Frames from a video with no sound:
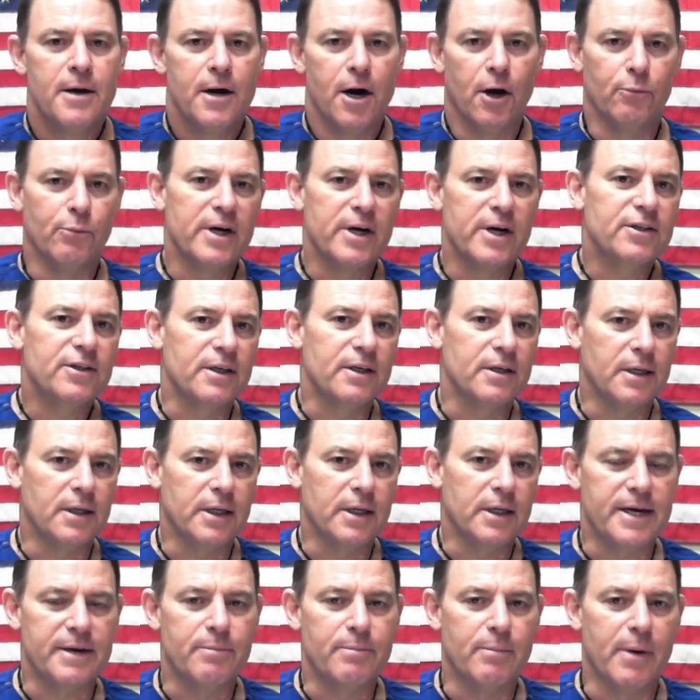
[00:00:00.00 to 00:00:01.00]

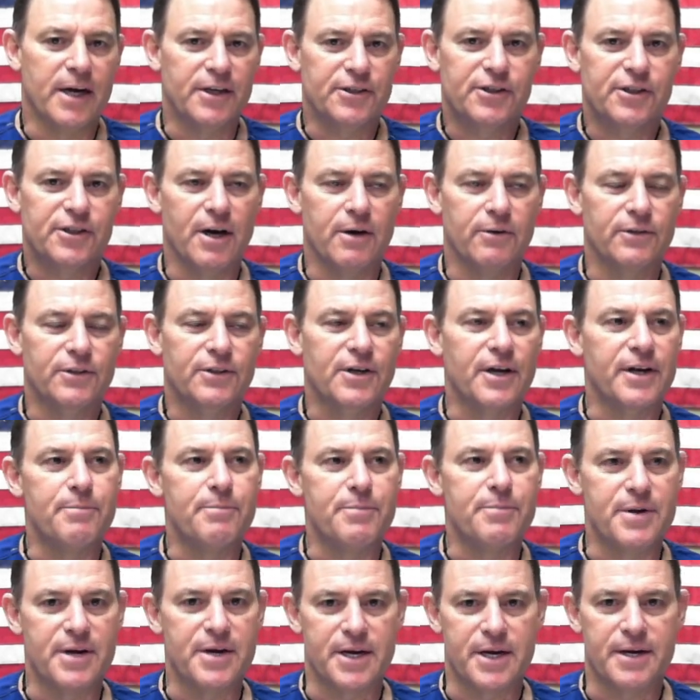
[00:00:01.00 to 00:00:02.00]
Originally, my show is going to
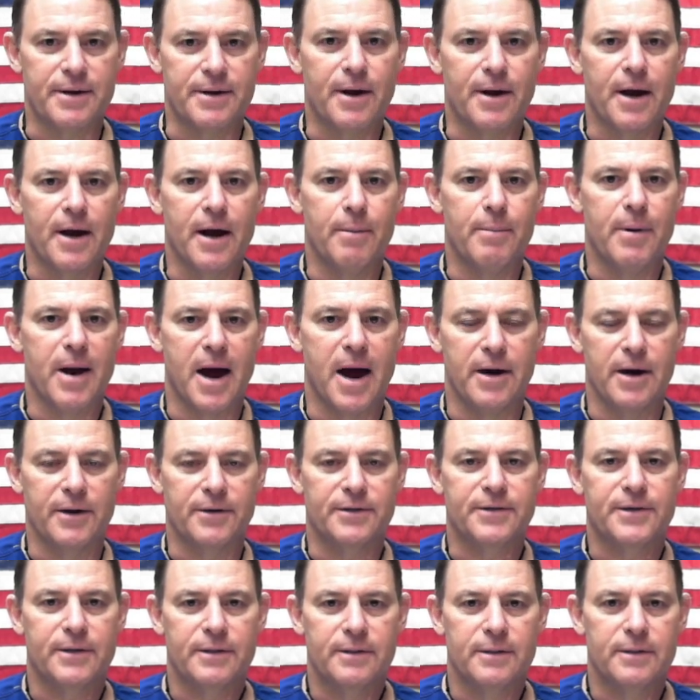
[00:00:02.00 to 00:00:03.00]
be
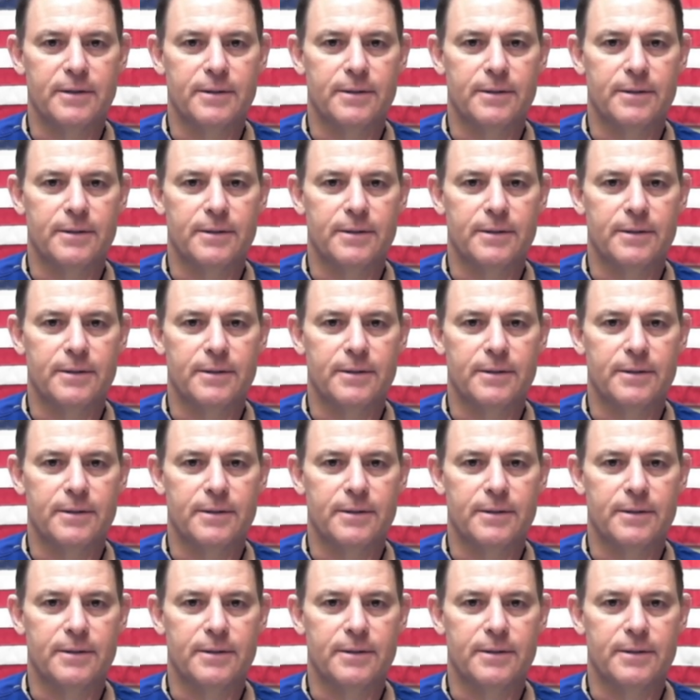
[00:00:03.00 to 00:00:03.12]
about